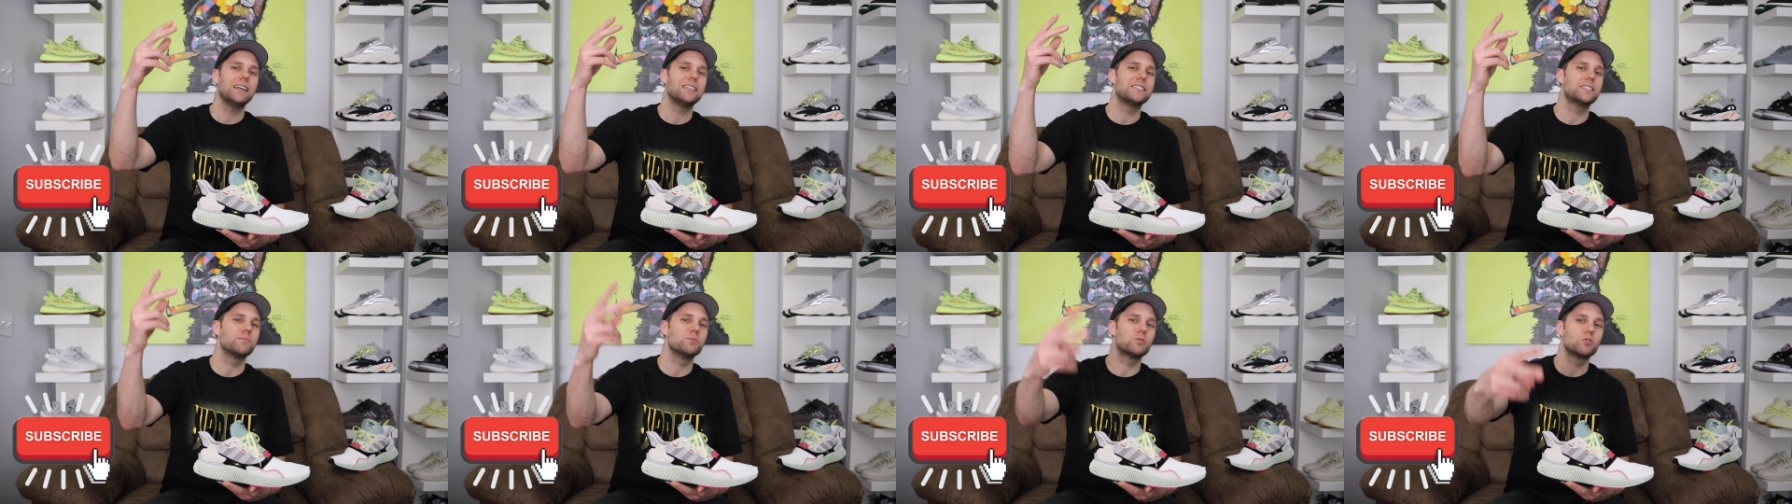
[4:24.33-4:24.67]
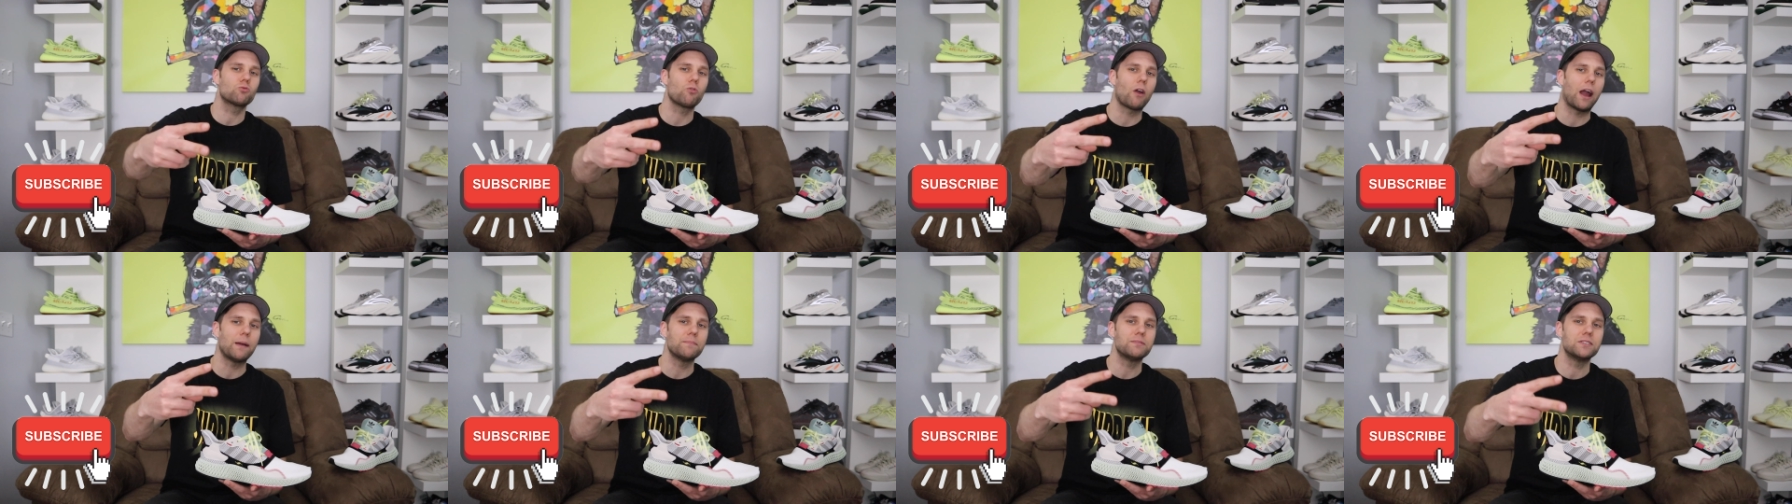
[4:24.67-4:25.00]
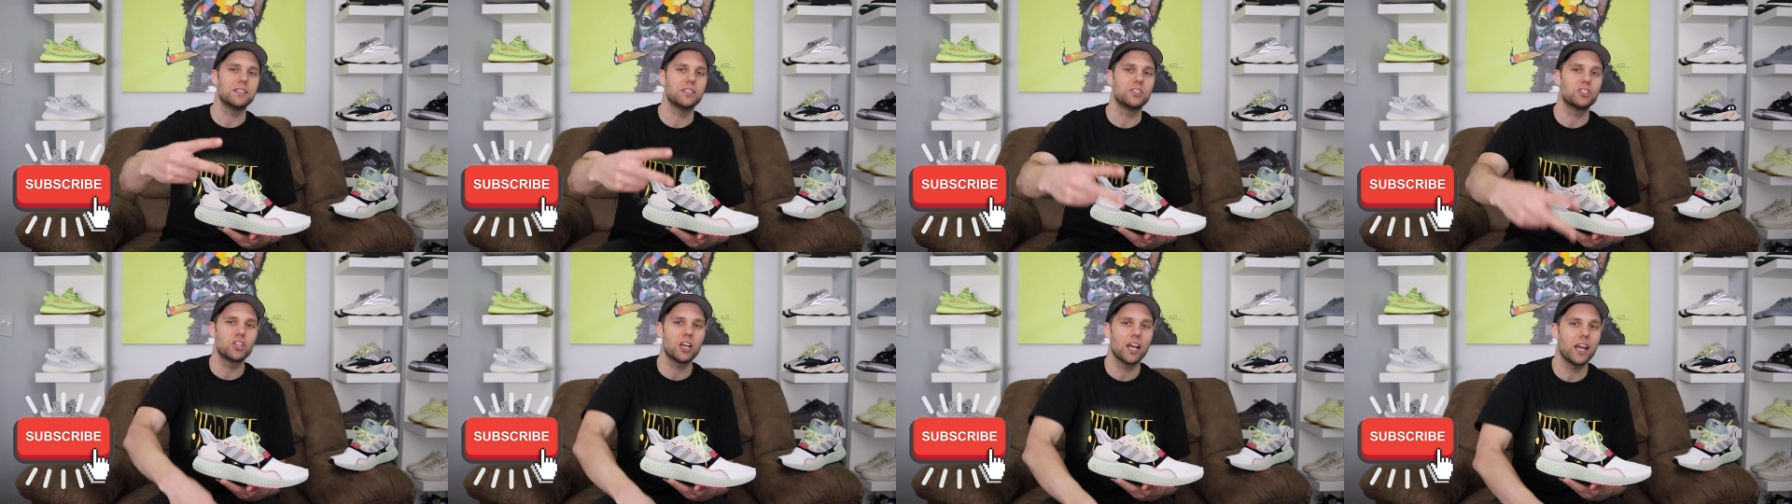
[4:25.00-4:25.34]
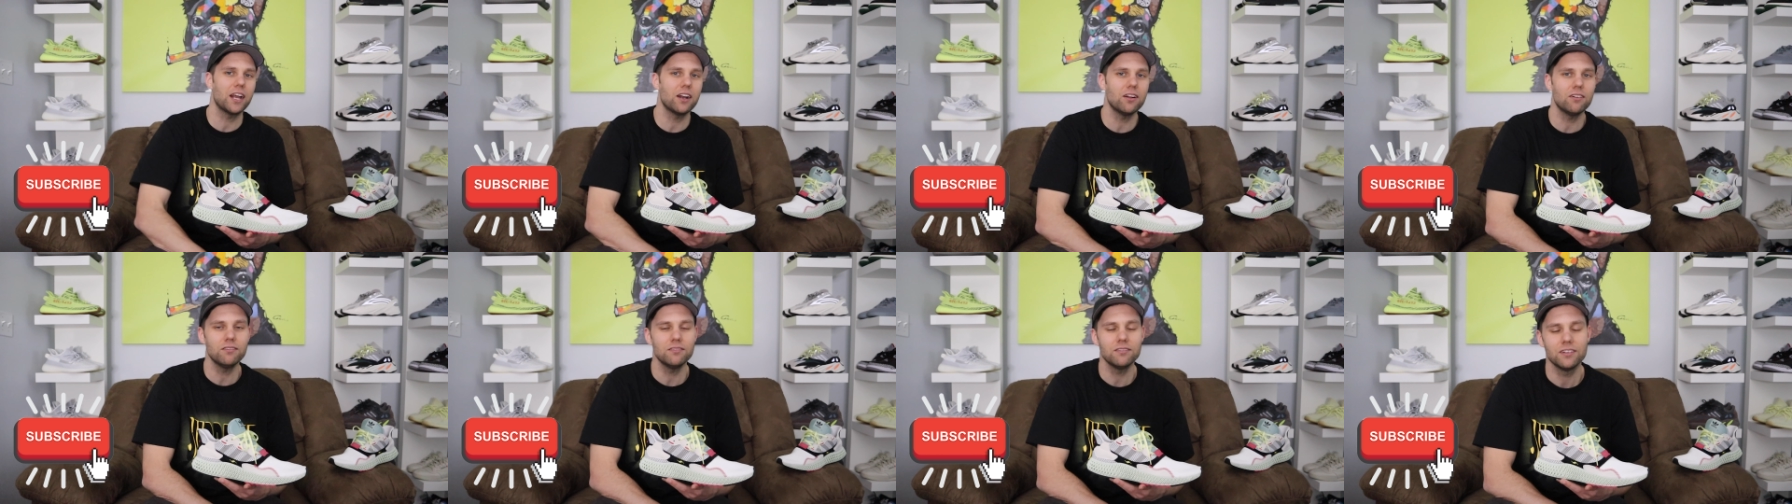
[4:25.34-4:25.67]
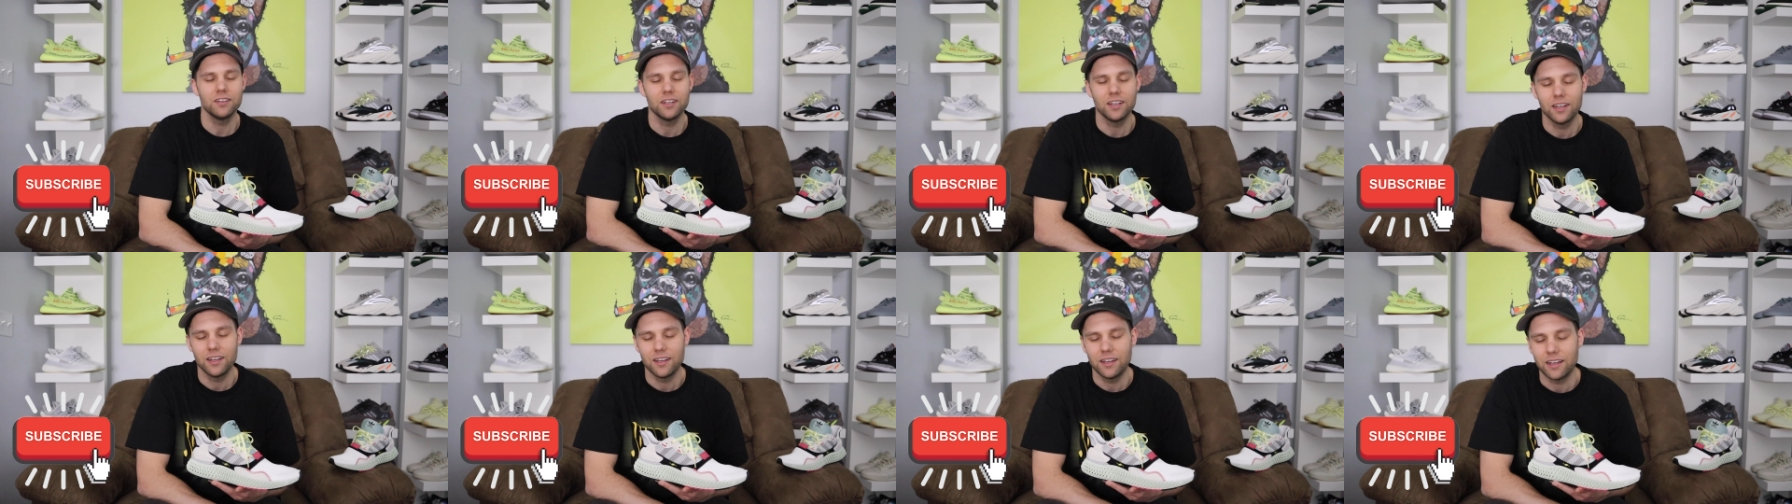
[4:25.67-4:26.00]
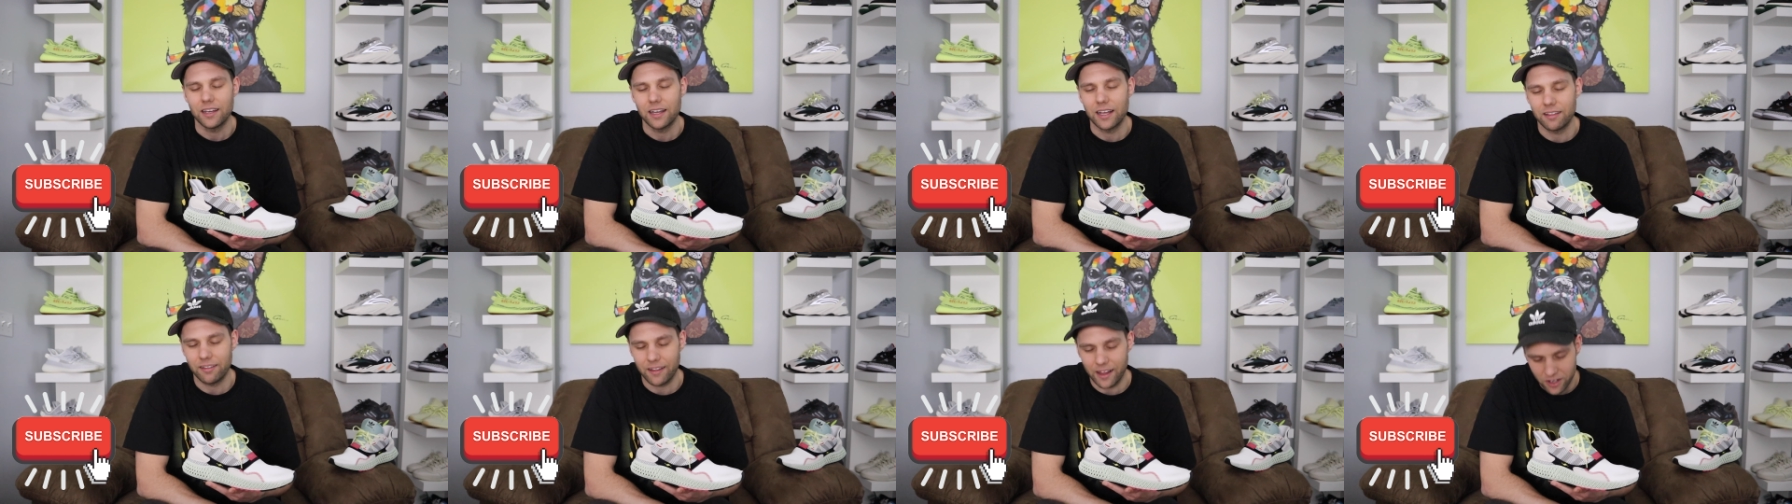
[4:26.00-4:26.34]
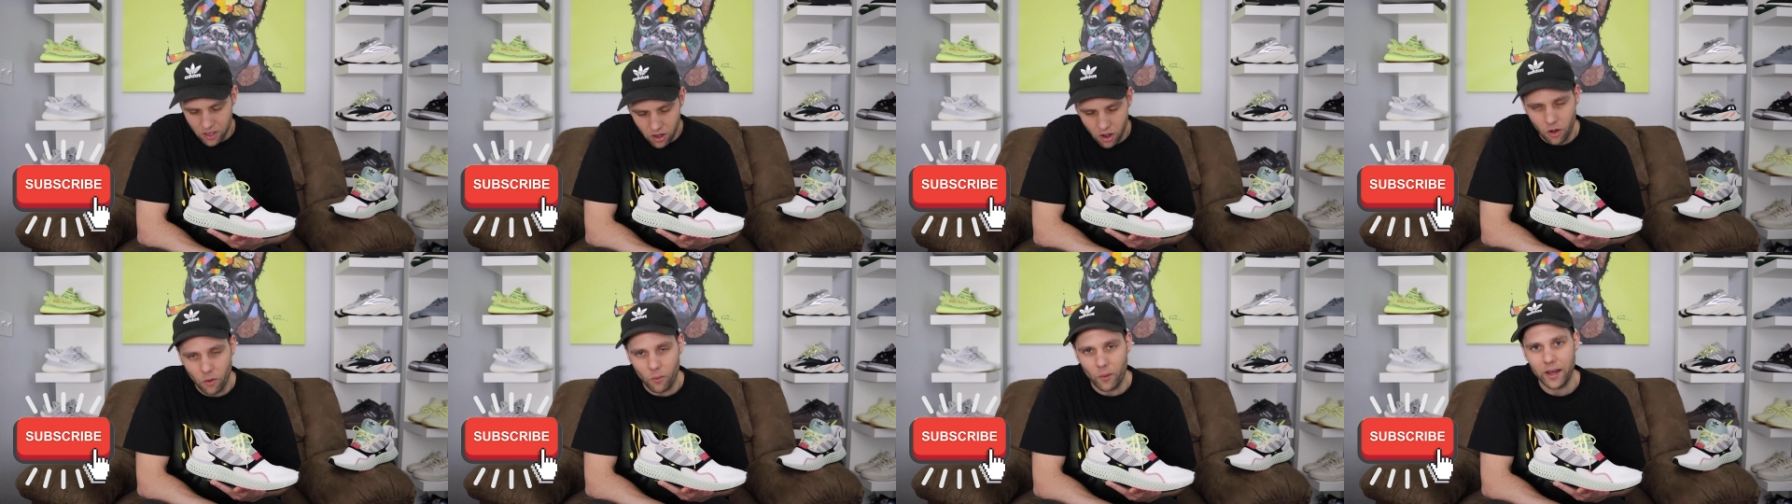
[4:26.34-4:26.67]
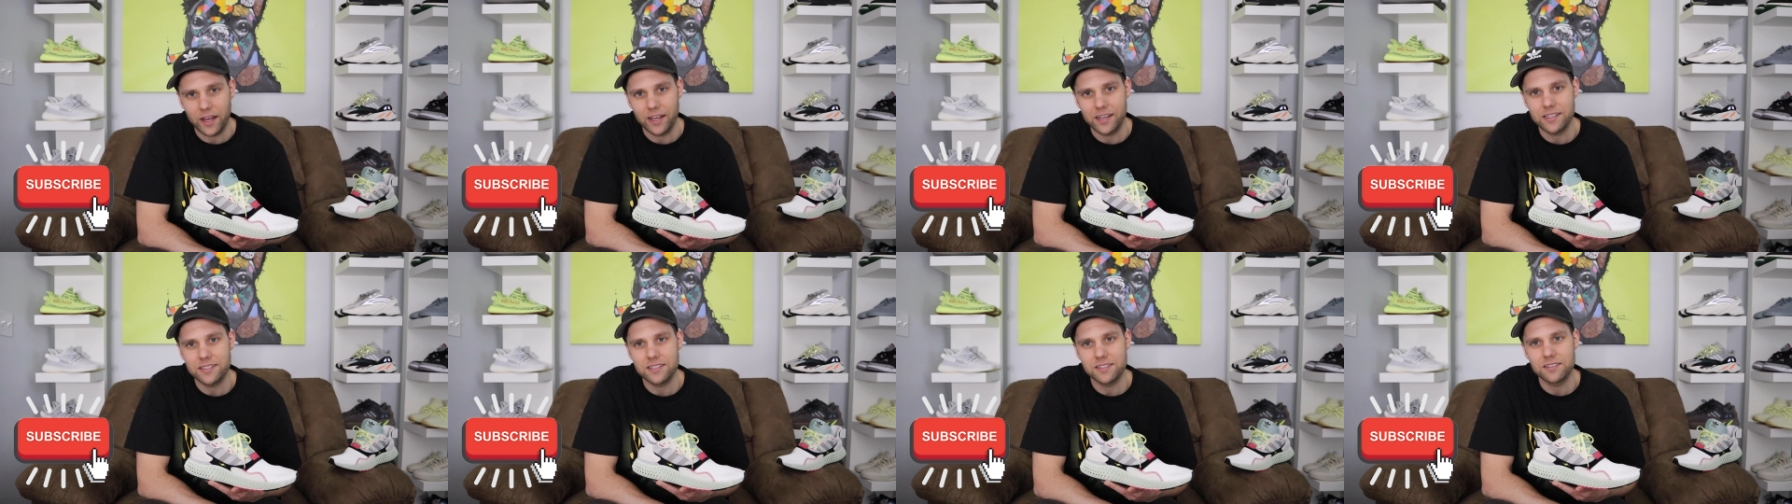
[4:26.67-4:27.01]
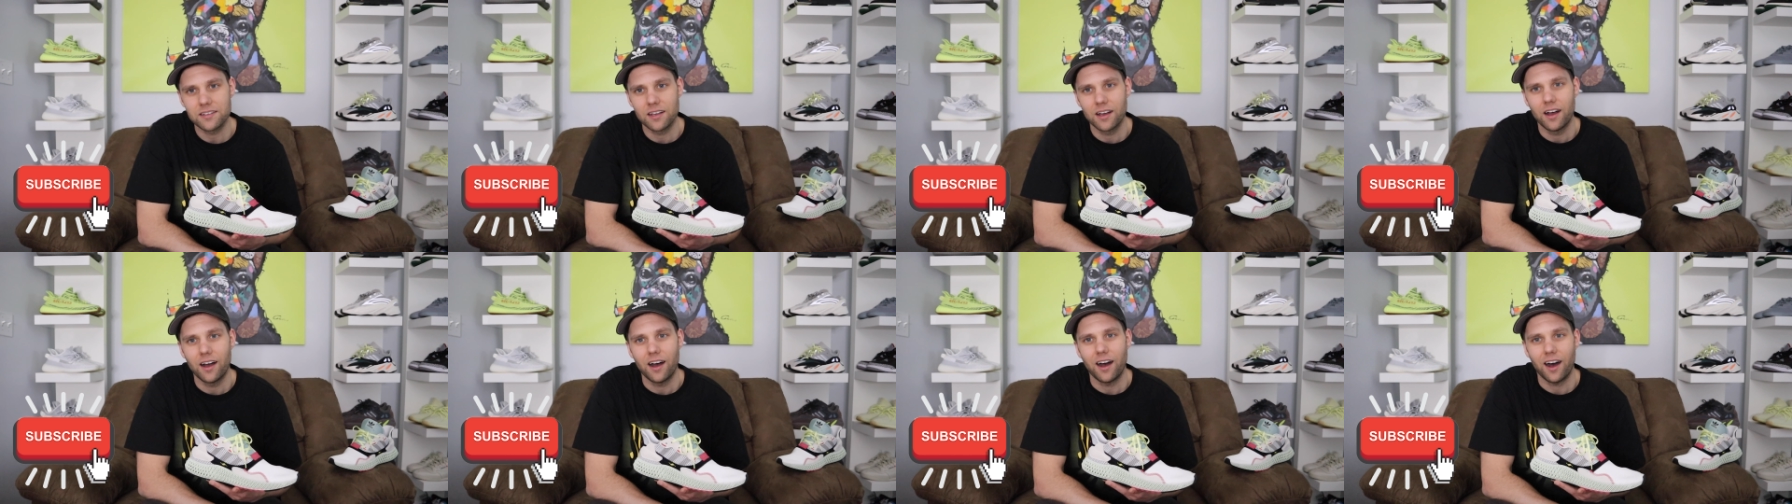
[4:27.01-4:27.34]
and subscribe to the channel. And like always,